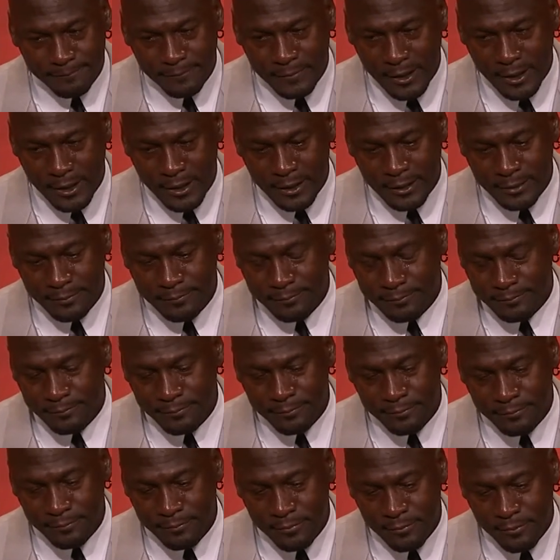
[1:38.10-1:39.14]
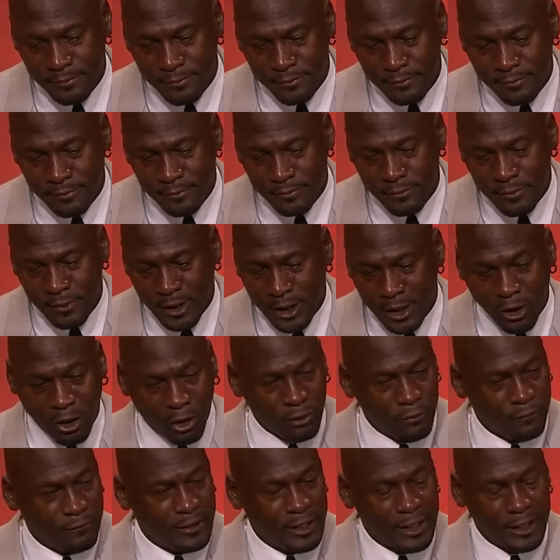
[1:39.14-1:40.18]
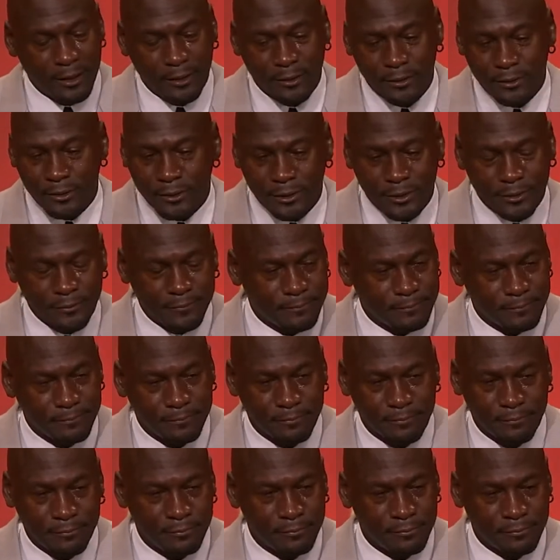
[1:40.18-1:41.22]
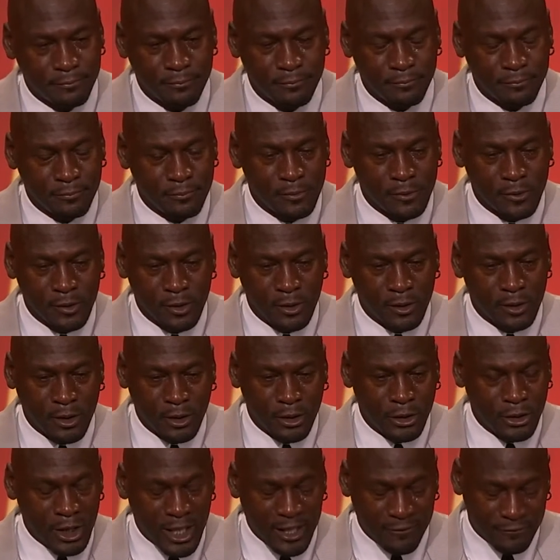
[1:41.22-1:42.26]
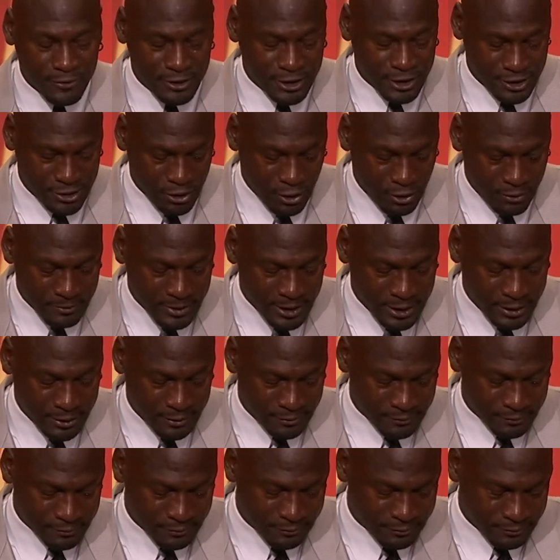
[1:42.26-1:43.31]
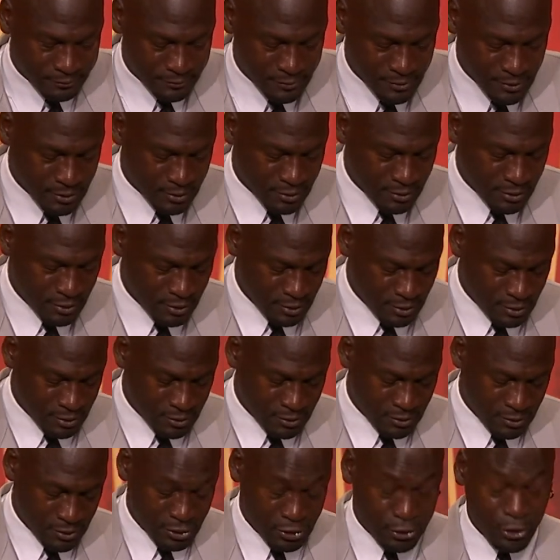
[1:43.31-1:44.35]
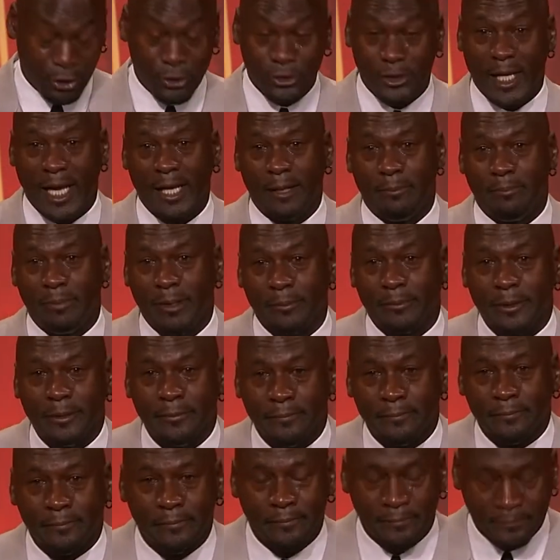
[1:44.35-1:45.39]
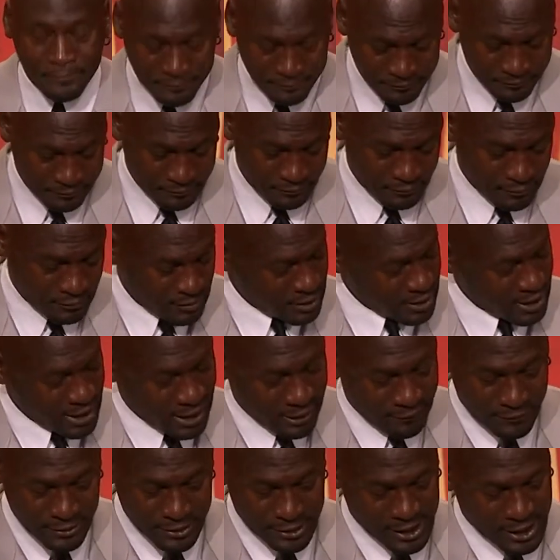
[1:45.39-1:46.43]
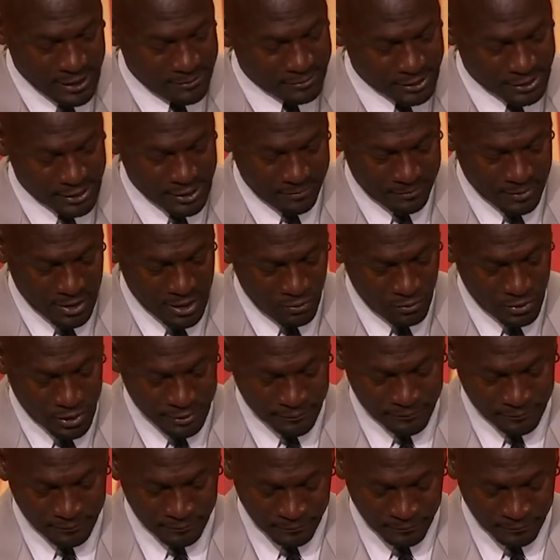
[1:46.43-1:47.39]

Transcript: Um, in all the videos, you never just saw me. You saw Scottie Pippen. Every championship I won.